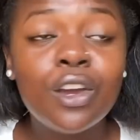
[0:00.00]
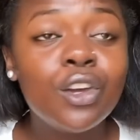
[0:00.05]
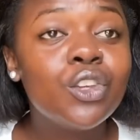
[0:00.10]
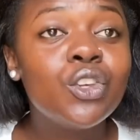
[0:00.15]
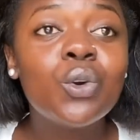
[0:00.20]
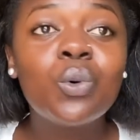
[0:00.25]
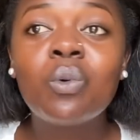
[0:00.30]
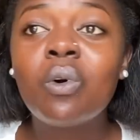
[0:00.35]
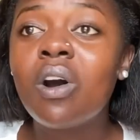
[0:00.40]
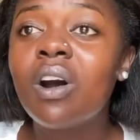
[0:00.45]

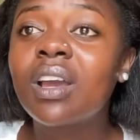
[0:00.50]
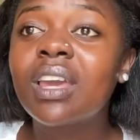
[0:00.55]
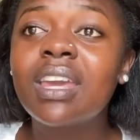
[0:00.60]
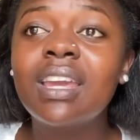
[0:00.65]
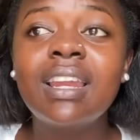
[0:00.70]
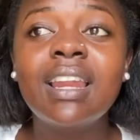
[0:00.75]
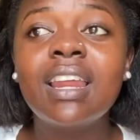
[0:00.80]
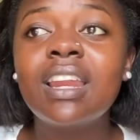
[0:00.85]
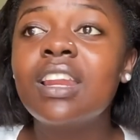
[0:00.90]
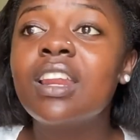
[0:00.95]
You walk
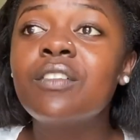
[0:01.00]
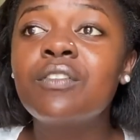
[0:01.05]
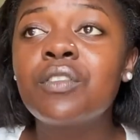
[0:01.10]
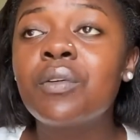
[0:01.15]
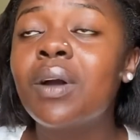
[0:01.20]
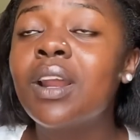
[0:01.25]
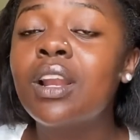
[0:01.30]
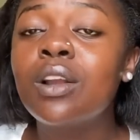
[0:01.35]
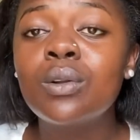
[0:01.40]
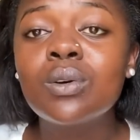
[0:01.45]
in and
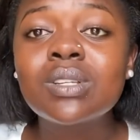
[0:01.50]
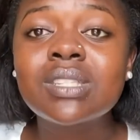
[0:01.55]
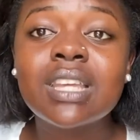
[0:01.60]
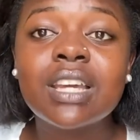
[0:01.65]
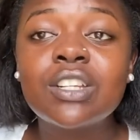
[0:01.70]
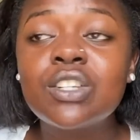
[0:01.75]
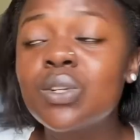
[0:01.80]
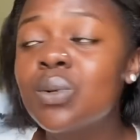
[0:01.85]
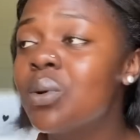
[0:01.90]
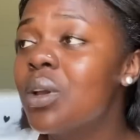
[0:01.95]
everyone looks
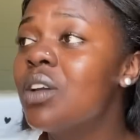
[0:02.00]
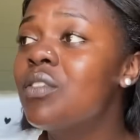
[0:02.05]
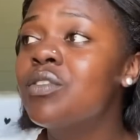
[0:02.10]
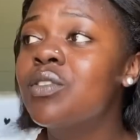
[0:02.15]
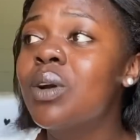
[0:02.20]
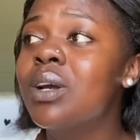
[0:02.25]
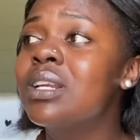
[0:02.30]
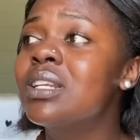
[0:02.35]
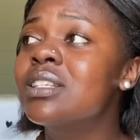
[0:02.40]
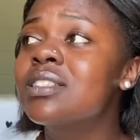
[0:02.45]
at you.
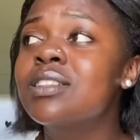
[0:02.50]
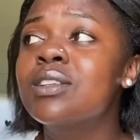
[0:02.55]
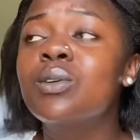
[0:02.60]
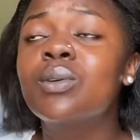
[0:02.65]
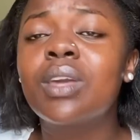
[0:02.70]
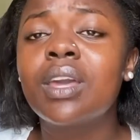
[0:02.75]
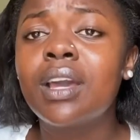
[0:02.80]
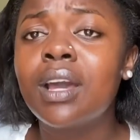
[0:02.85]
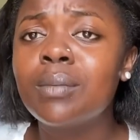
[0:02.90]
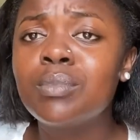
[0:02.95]
Everyone is
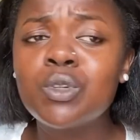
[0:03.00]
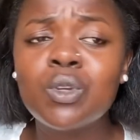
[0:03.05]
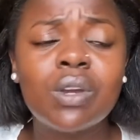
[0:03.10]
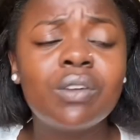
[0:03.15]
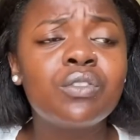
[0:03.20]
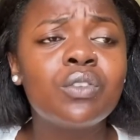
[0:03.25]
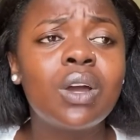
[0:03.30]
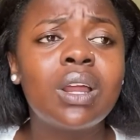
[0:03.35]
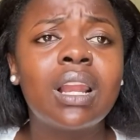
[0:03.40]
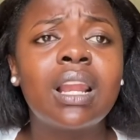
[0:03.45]
looking up to you.
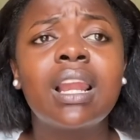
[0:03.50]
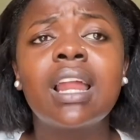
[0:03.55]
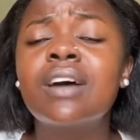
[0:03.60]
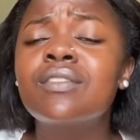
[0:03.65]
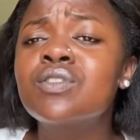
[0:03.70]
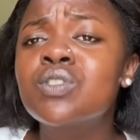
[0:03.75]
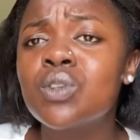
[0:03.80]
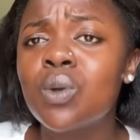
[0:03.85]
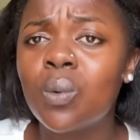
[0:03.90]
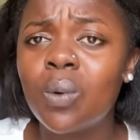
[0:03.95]
Everyone
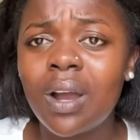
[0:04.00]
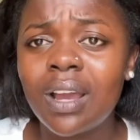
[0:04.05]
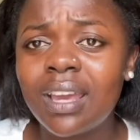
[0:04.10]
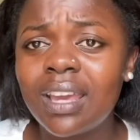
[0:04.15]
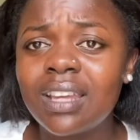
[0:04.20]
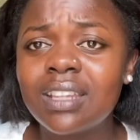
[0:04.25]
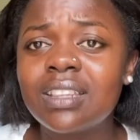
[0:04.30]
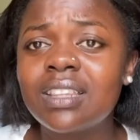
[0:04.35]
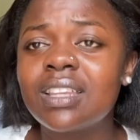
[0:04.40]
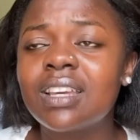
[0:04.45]
loves your work
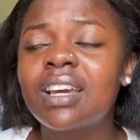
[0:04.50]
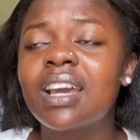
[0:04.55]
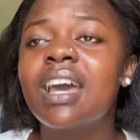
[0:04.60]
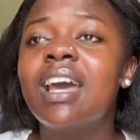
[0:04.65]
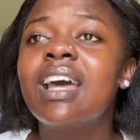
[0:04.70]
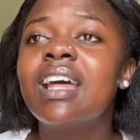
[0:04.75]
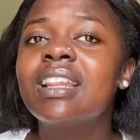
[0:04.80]
ethic.